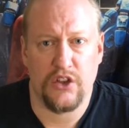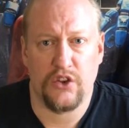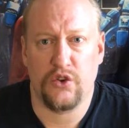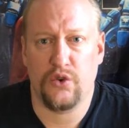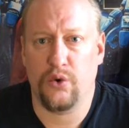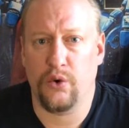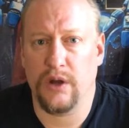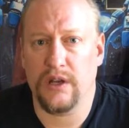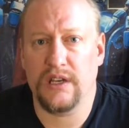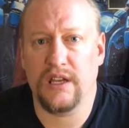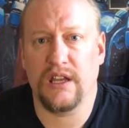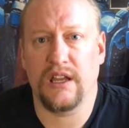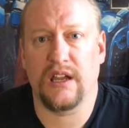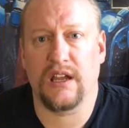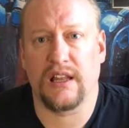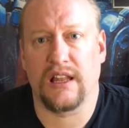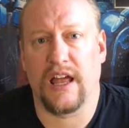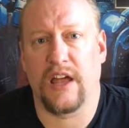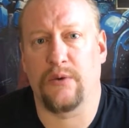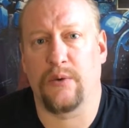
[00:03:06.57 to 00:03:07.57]
20
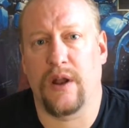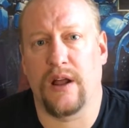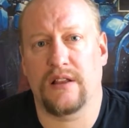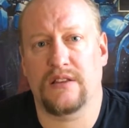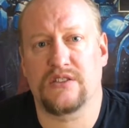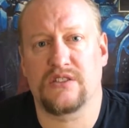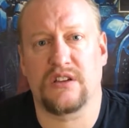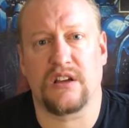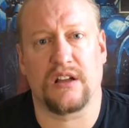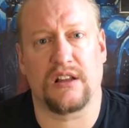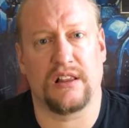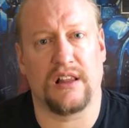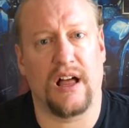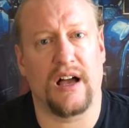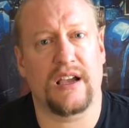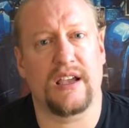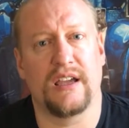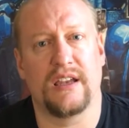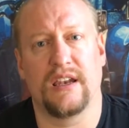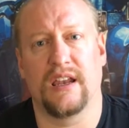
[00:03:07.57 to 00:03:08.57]
Clanrats
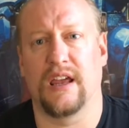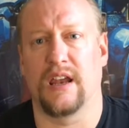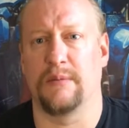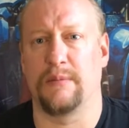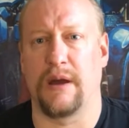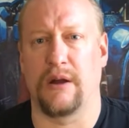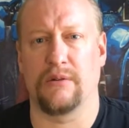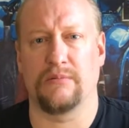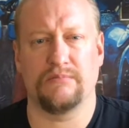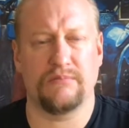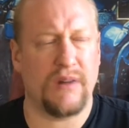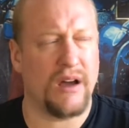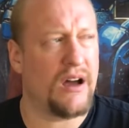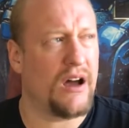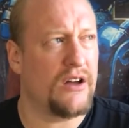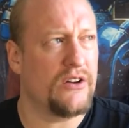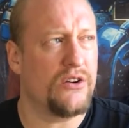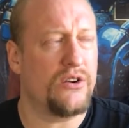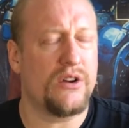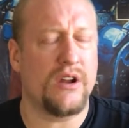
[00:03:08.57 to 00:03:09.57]
clock in at about
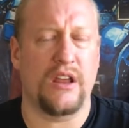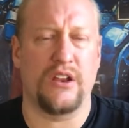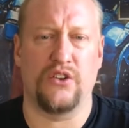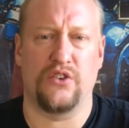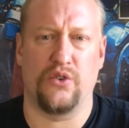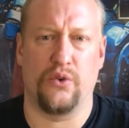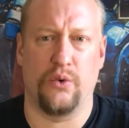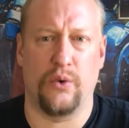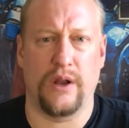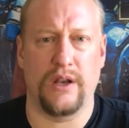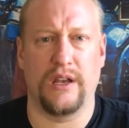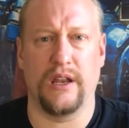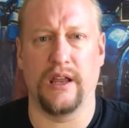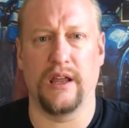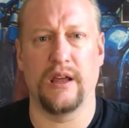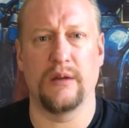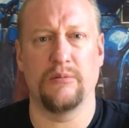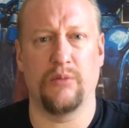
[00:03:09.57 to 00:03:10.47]
120